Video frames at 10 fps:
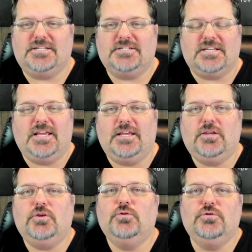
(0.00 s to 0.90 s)
is a
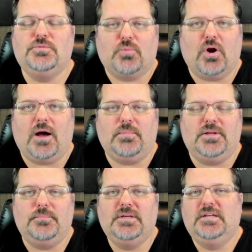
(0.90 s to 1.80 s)
huge
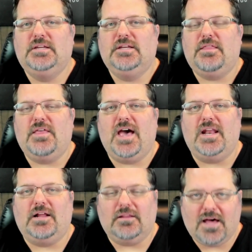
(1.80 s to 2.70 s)
problem
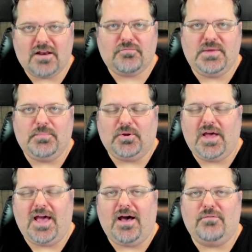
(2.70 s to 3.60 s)
that a lot of people
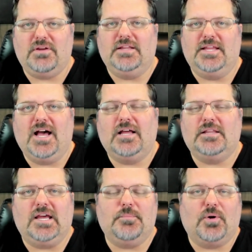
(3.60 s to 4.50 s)
have in the
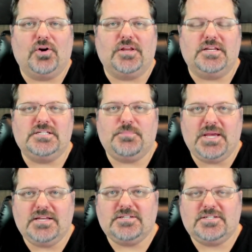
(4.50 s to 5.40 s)
online marketing
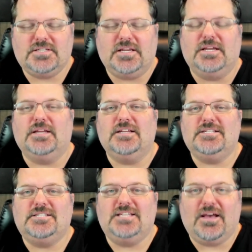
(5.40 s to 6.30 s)
space, and
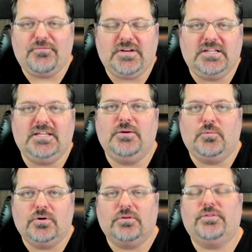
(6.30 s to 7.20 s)
it's definitely
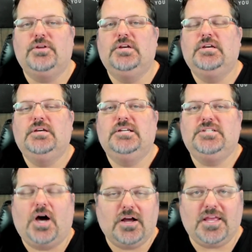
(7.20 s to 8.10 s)
worth
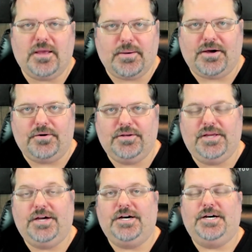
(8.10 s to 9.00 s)
talking about
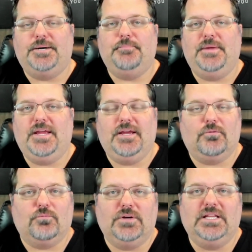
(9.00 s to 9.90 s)

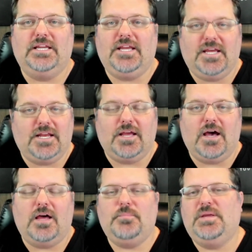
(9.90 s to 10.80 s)
and really hitting
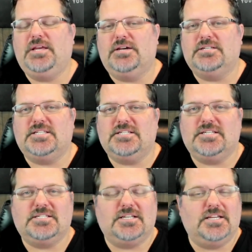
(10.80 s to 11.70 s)
on because this
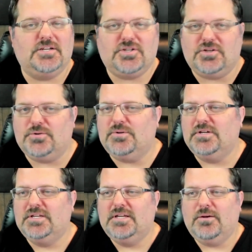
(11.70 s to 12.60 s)
is an issue
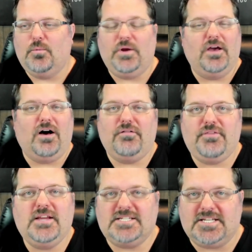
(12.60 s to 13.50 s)
we all
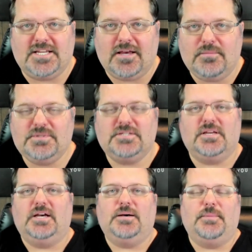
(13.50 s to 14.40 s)
face at times.
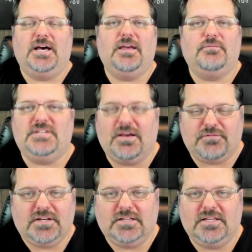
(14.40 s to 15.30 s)
I have
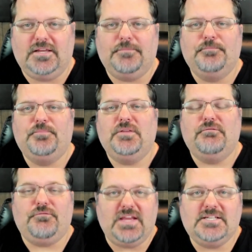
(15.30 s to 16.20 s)
definitely
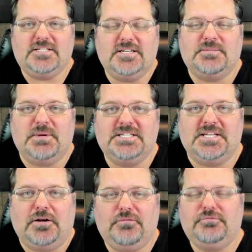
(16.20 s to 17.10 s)
faced this
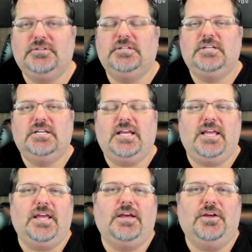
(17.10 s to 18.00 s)
myself.
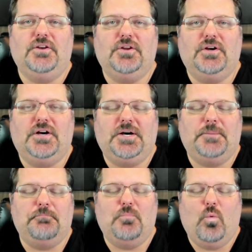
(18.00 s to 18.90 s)
And
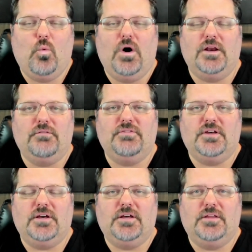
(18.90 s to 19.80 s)
one of
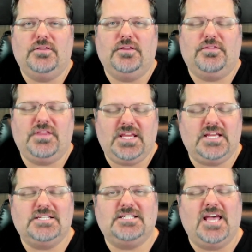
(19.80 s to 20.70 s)
the
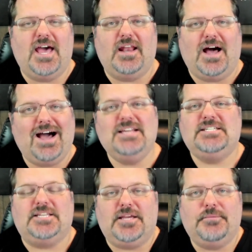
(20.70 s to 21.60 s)
things that I
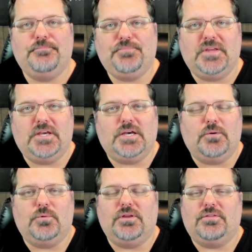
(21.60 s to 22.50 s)
see
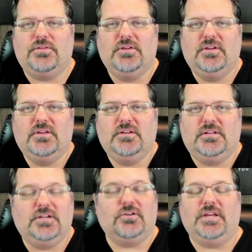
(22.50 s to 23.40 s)
with
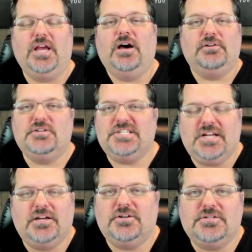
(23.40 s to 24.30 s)
literally hundreds and
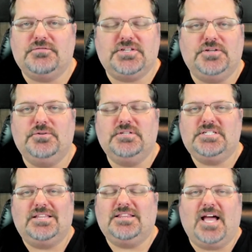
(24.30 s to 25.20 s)
hundreds of
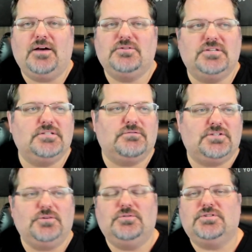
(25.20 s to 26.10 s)
students and thousands of
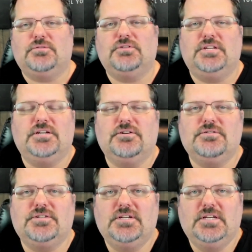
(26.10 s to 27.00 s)
students over the
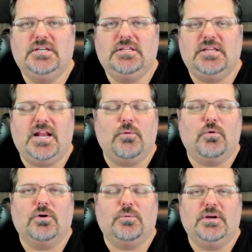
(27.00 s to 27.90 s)
years that I
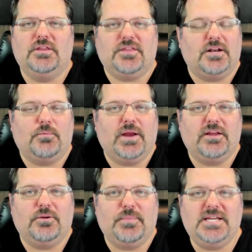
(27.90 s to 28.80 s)
work with on a
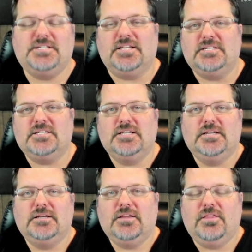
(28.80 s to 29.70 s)
regular basis,
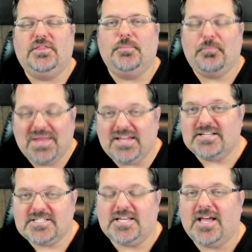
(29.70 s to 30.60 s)
the
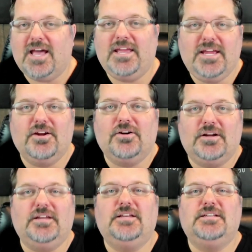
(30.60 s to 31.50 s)
biggest thing I hear
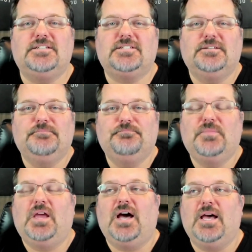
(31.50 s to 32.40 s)
is,
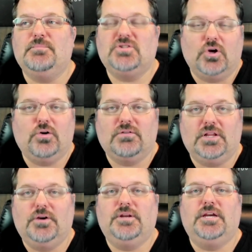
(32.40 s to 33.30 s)
I'm so
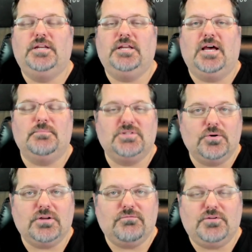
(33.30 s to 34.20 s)
overloaded, I'm so
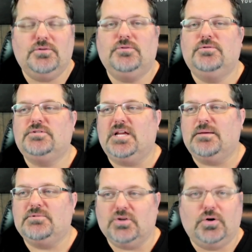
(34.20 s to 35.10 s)
confused,
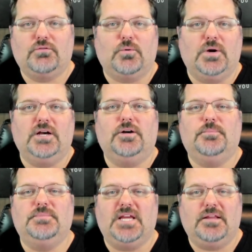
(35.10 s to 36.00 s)
I'm so
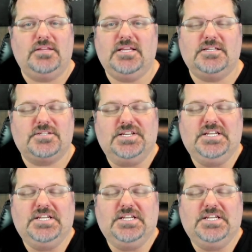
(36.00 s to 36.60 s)
overwhelmed, and these